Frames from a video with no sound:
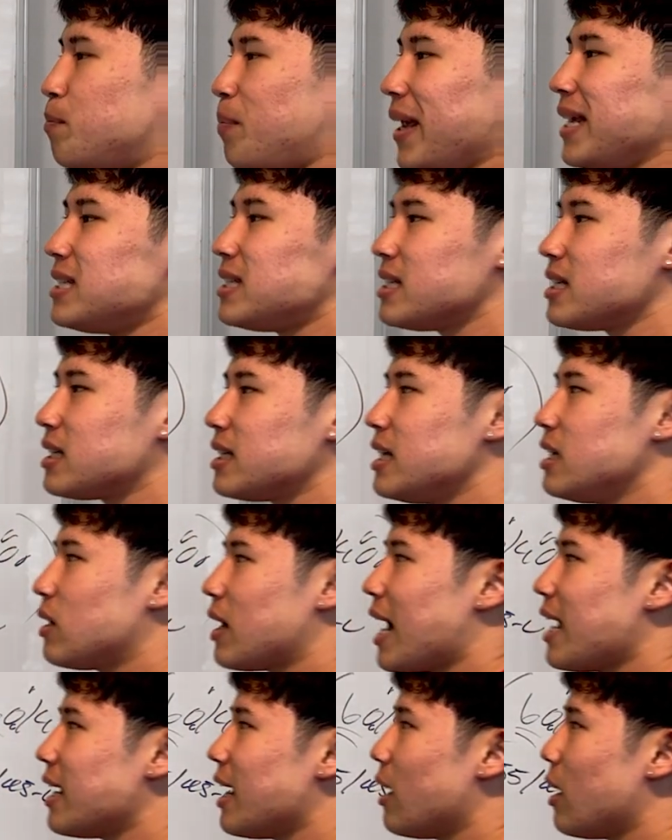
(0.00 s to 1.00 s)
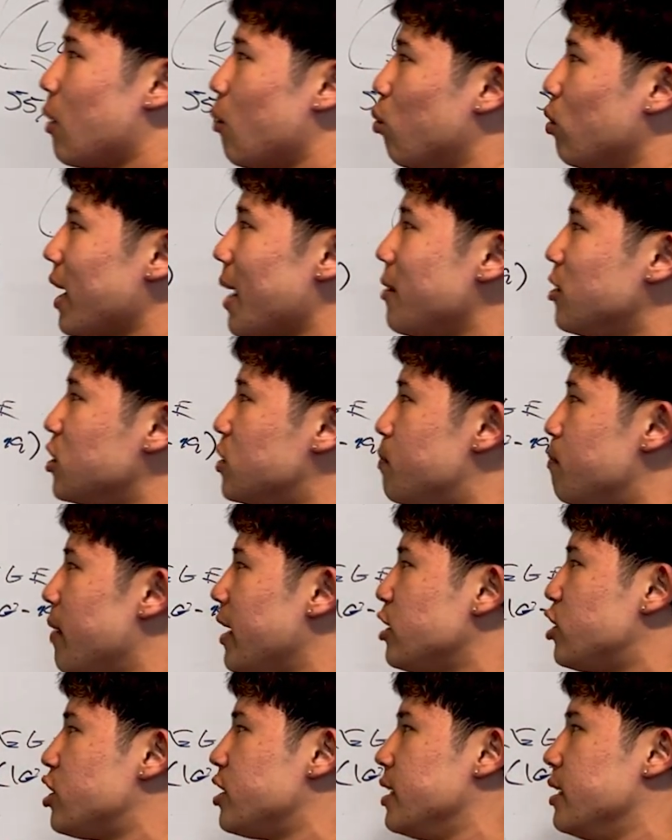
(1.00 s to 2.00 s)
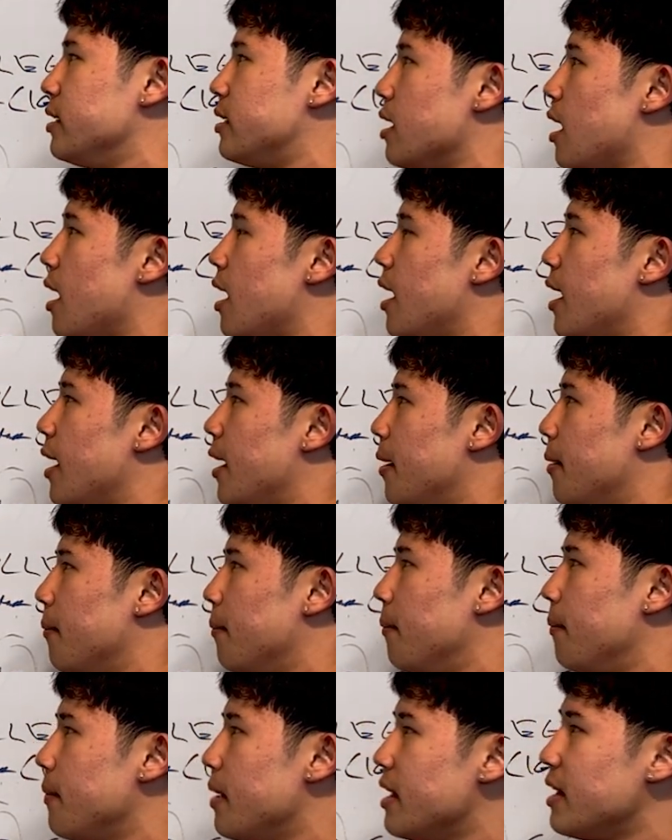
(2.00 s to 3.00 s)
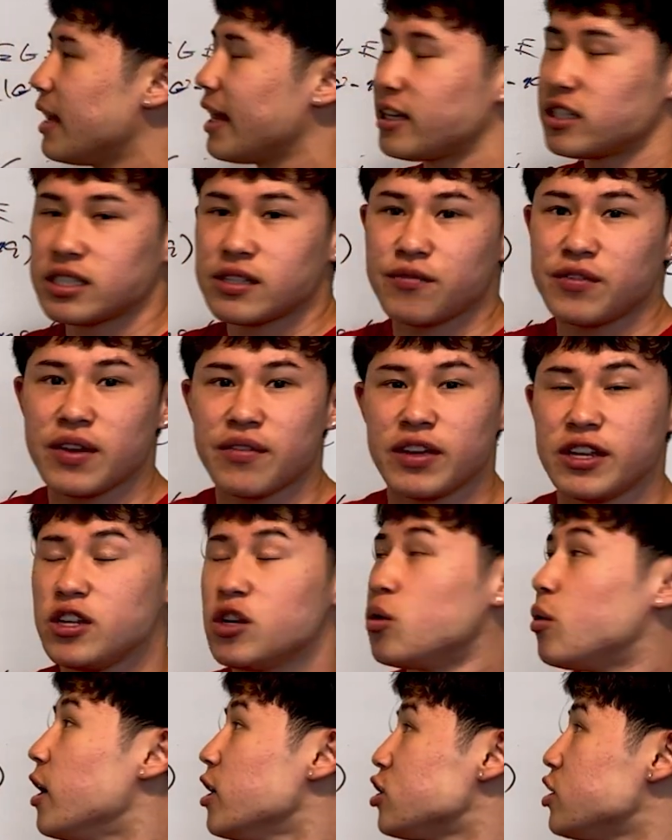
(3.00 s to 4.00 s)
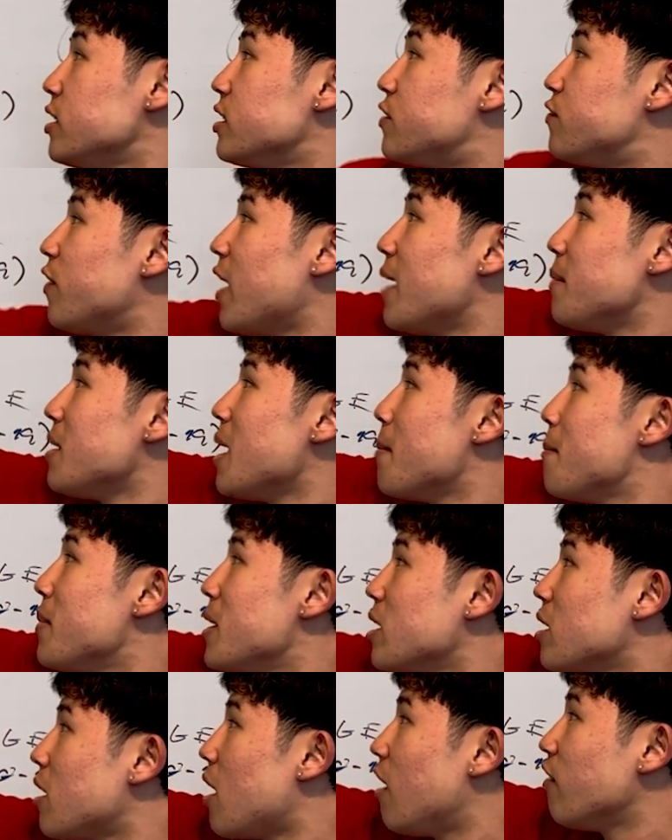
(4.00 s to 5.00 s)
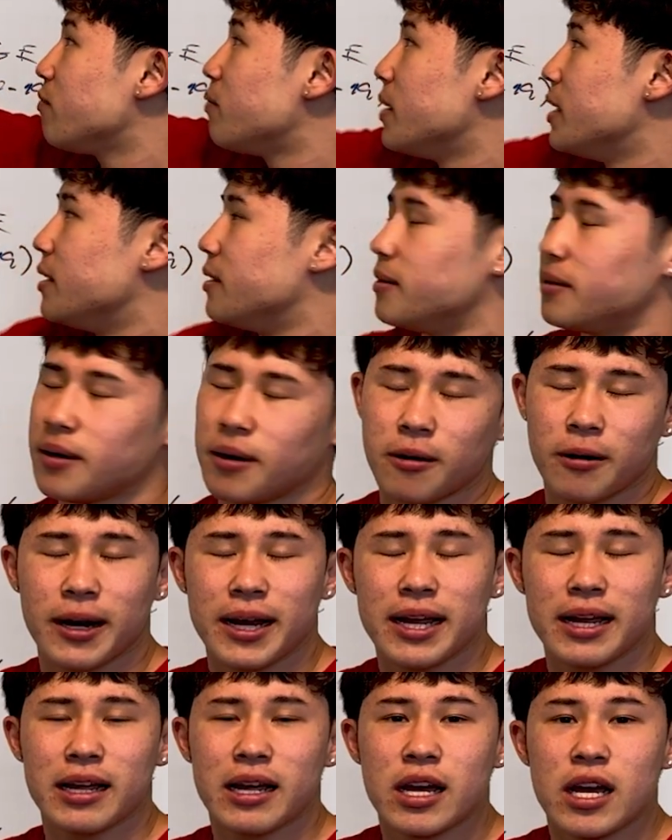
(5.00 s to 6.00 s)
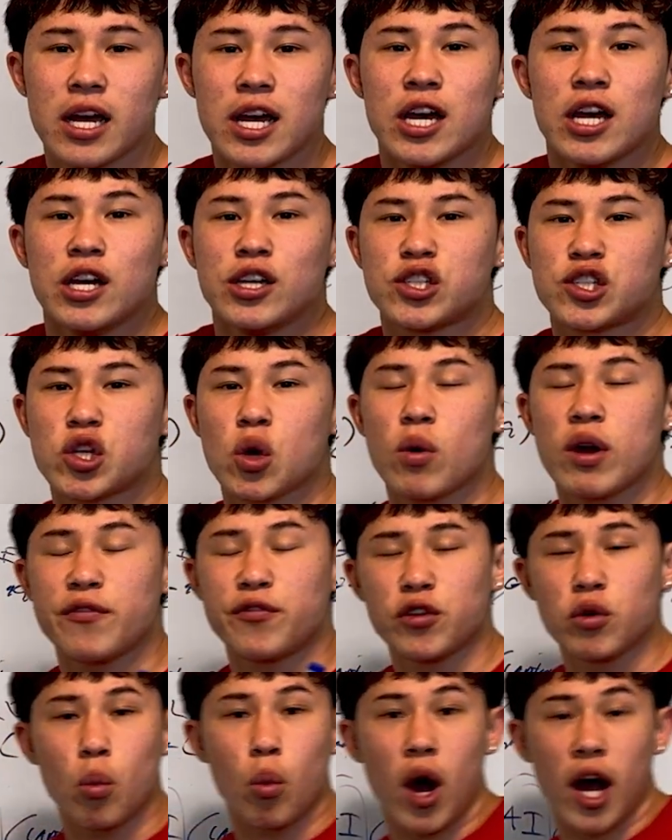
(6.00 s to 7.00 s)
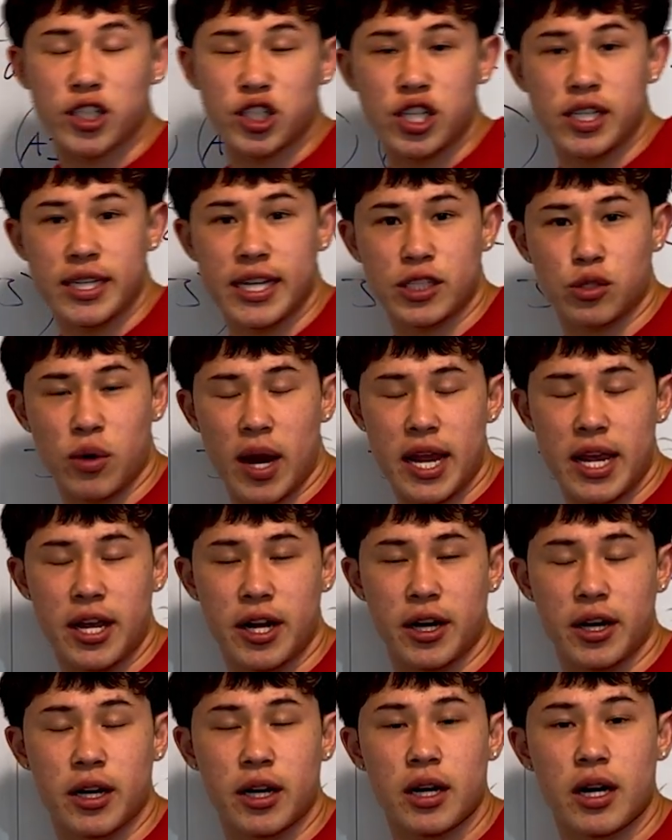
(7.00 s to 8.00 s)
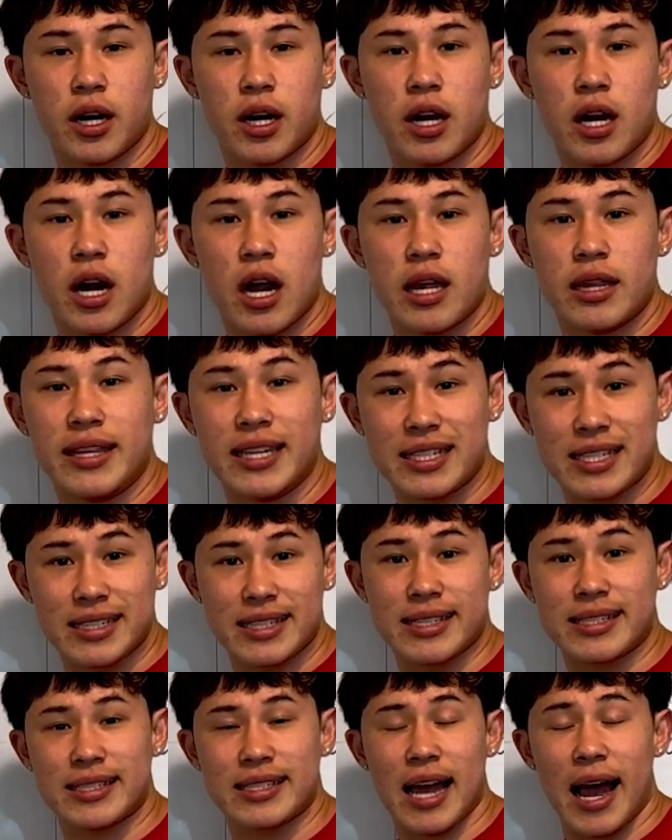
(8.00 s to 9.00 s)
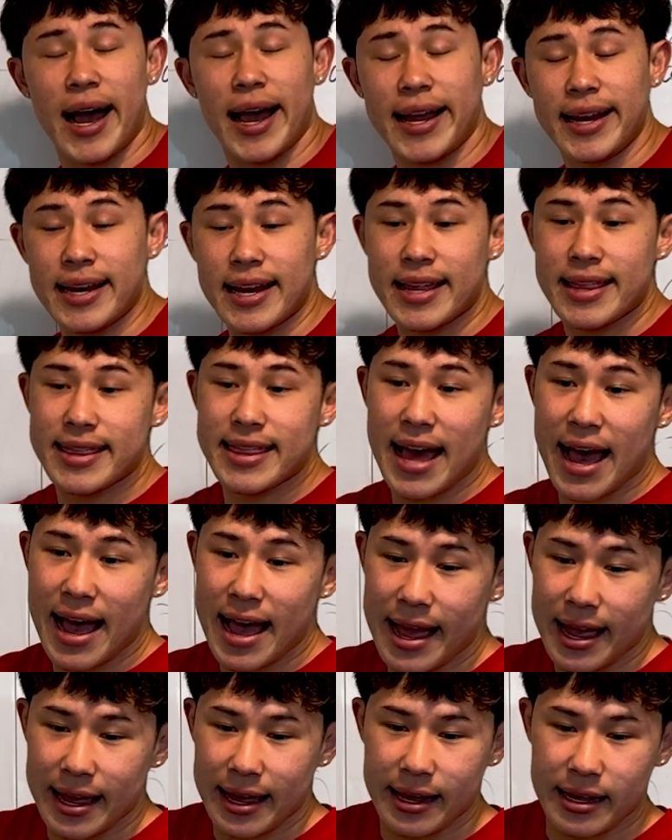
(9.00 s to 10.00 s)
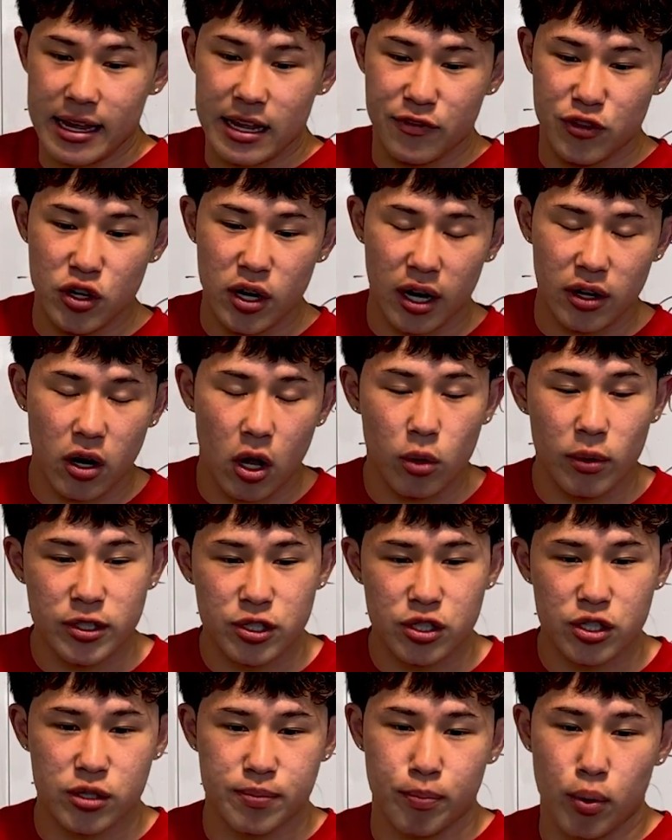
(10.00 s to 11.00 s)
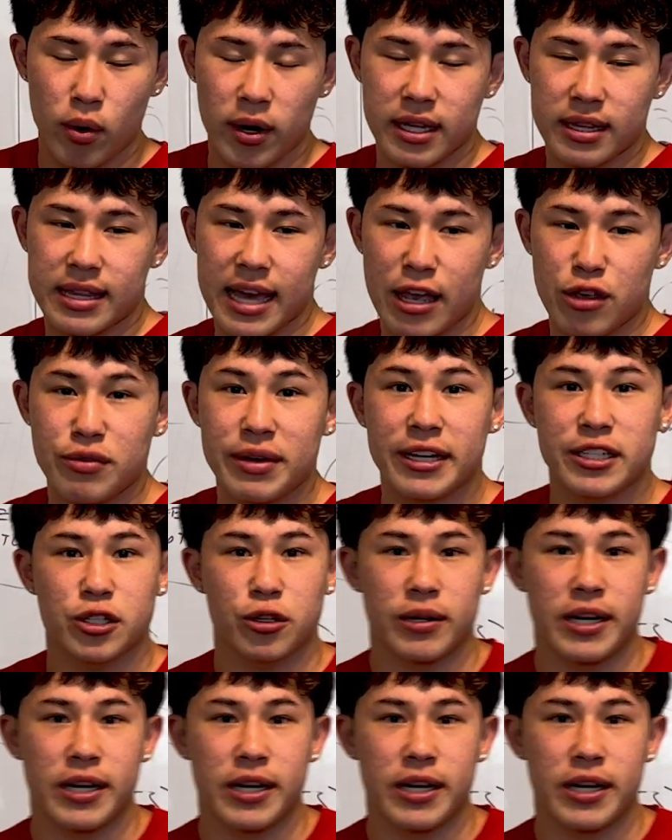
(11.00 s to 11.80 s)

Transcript: basically kind of what I just mentioned. And like to give any questions, find me on Merrick Hoffman. All right. So if you're watching this right here, this is a sign that if you got all the way to this point that you guys are